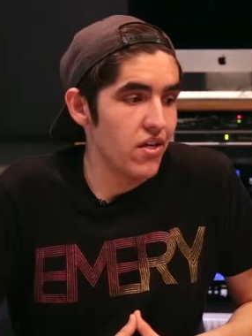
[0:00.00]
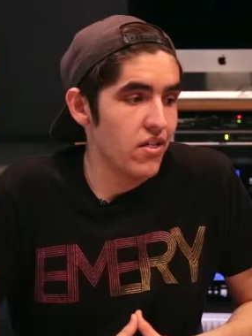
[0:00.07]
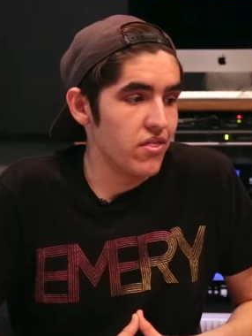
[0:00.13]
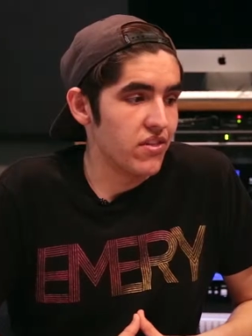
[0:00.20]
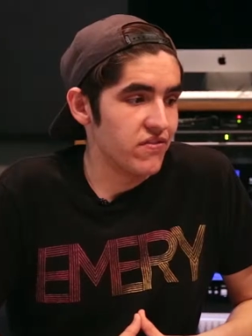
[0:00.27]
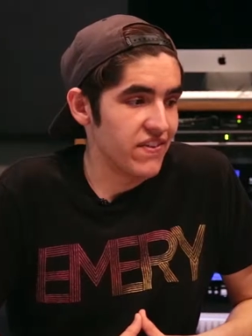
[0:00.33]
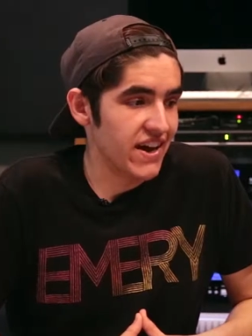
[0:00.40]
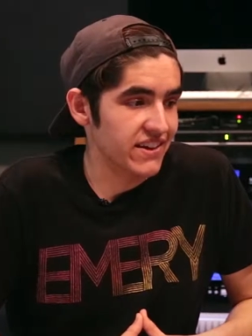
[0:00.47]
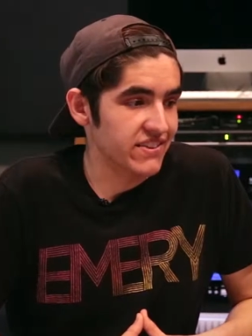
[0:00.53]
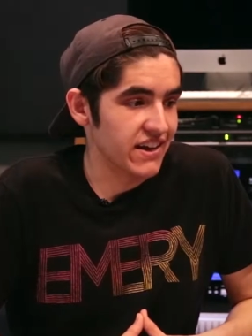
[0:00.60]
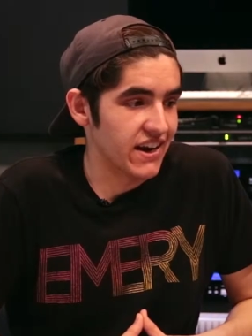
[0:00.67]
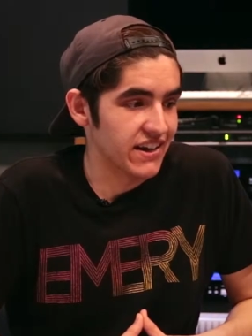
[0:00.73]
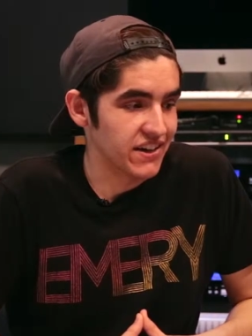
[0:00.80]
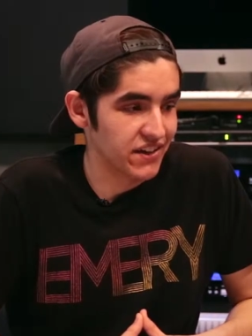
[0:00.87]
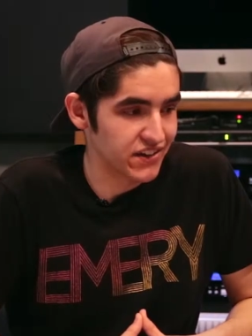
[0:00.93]
The fact
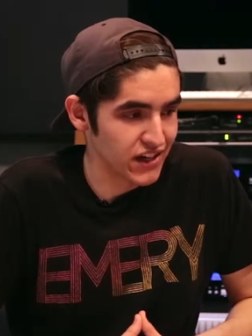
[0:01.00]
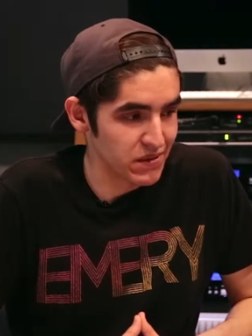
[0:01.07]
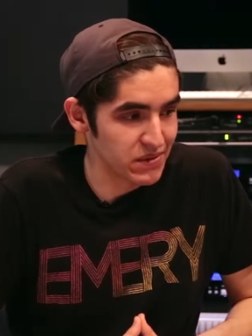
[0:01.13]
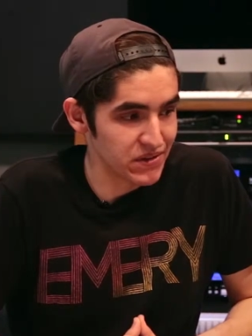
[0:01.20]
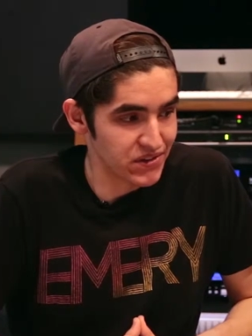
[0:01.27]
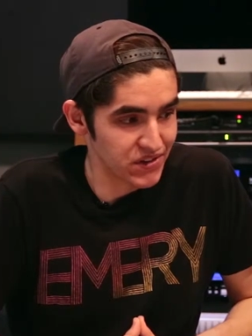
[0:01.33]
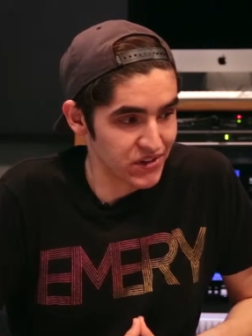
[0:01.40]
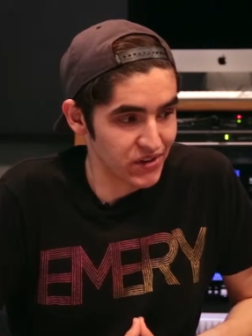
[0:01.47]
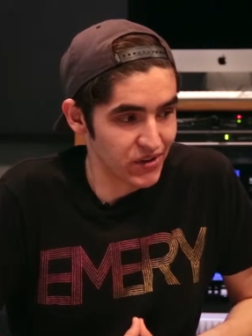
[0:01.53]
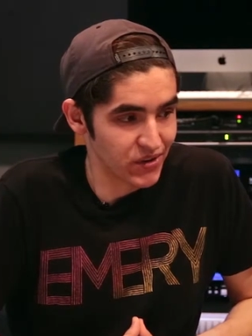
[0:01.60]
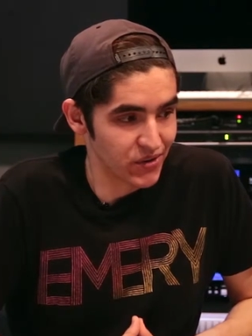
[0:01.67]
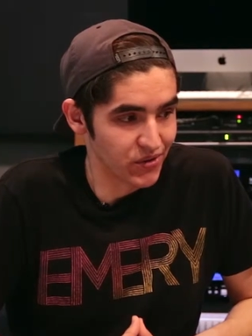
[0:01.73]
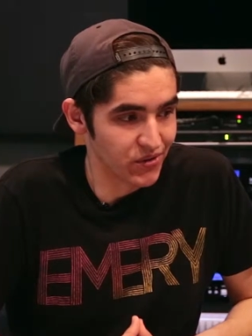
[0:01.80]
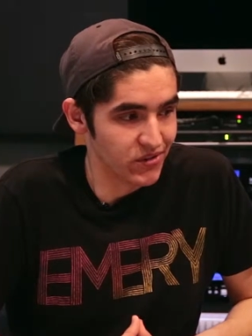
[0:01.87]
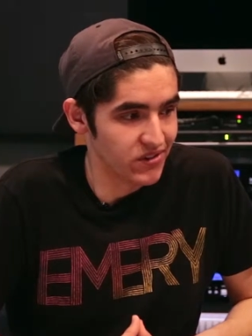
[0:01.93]
that I can come
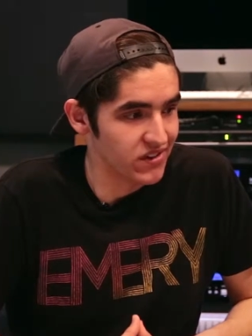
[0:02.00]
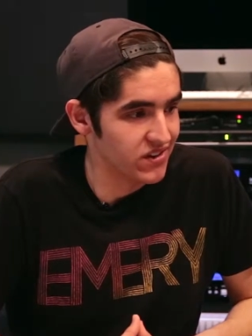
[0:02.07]
into